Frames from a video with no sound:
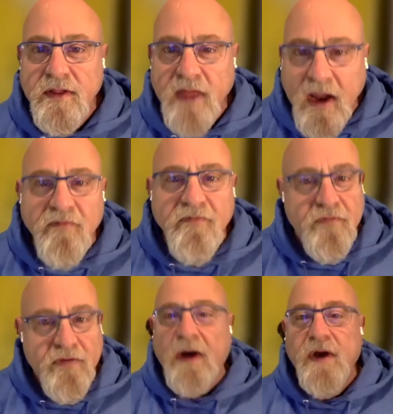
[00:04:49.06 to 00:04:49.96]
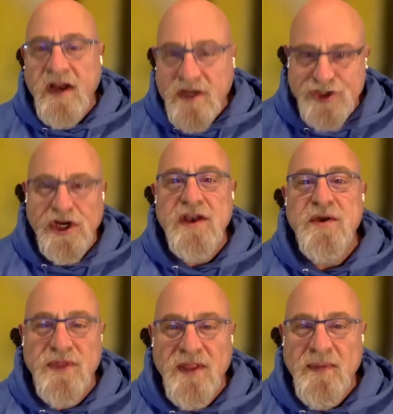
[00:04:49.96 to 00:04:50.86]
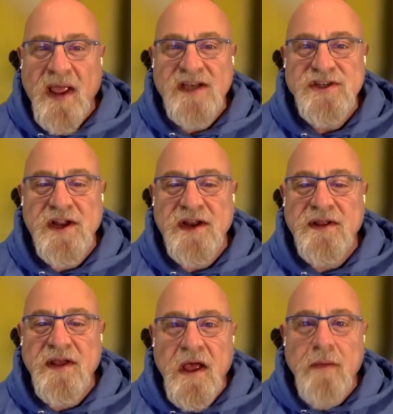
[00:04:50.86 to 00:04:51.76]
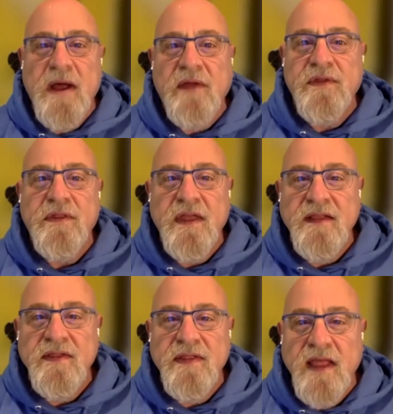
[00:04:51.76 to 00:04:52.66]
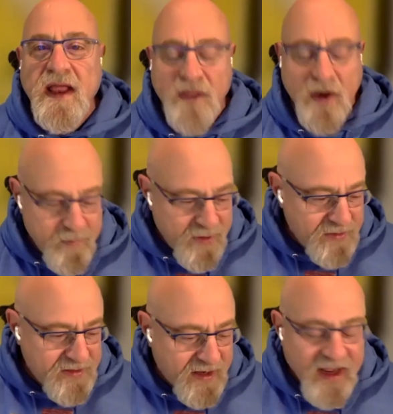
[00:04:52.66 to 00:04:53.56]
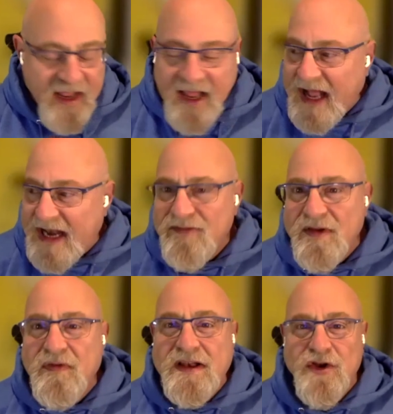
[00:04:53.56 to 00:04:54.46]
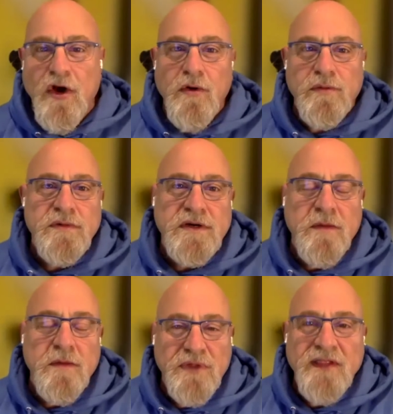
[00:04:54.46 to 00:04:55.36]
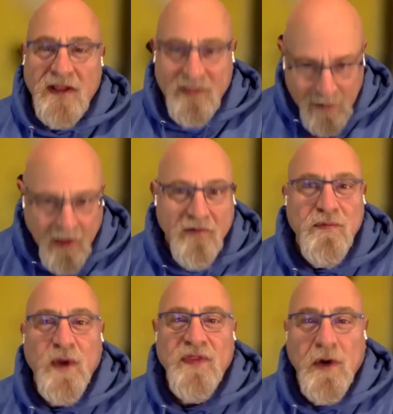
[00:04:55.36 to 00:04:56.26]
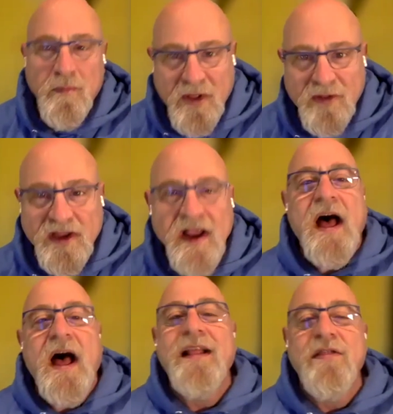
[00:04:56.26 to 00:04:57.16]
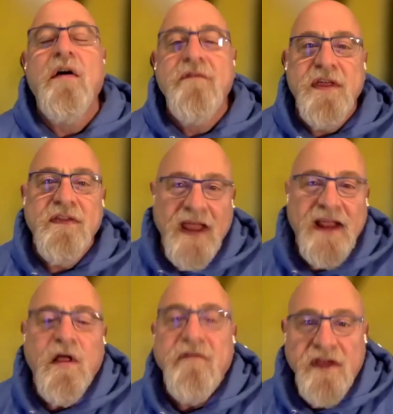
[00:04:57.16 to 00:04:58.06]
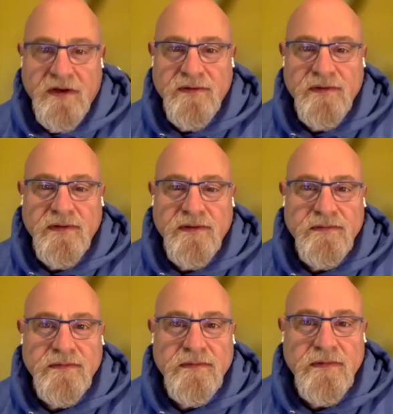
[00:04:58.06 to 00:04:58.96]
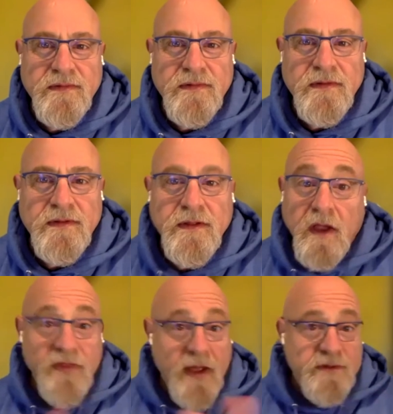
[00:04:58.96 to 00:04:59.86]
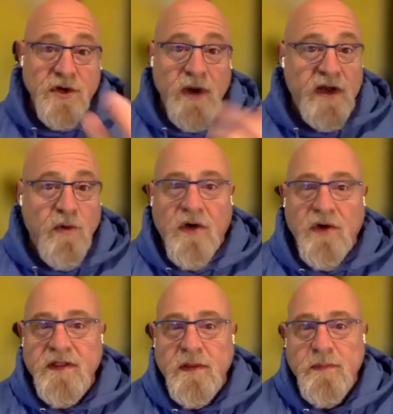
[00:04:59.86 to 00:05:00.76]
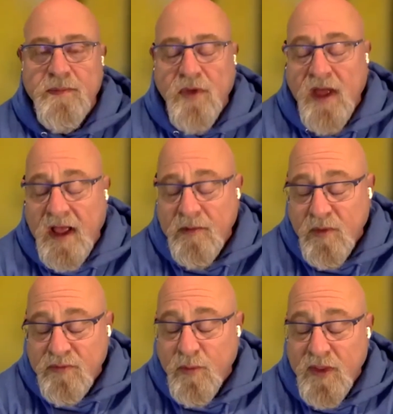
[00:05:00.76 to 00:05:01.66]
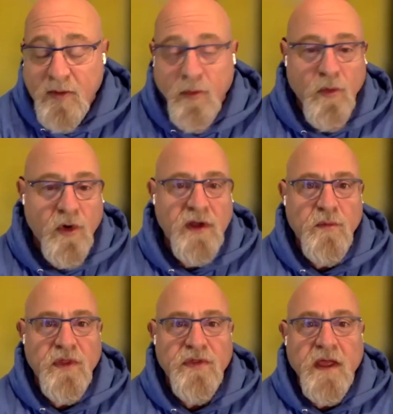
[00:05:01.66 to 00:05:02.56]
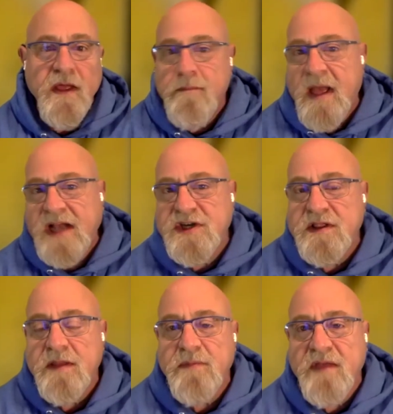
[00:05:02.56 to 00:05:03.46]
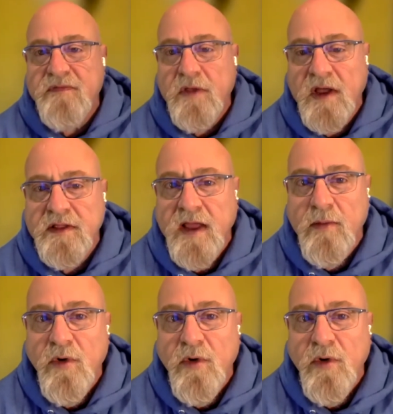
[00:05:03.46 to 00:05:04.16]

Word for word: They are very genuinely passionate about the thing that they're building. And even if I don't completely love what they're building, I love that they love it. That, that was a great quality that people had when they were working with Magic Leap. They felt like they